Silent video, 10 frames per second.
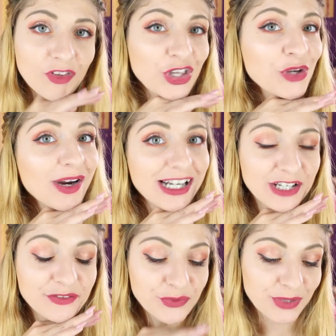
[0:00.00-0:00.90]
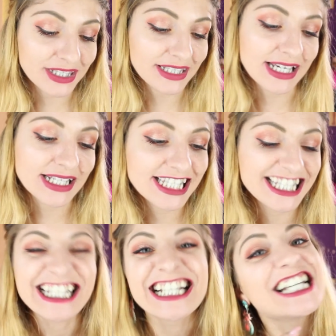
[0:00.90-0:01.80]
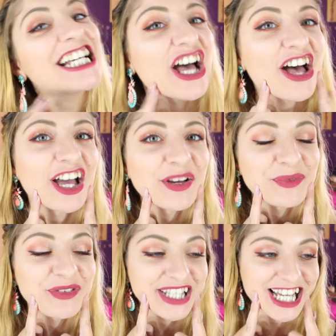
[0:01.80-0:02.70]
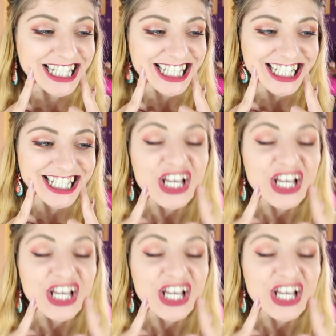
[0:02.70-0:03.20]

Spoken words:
you are left with this result.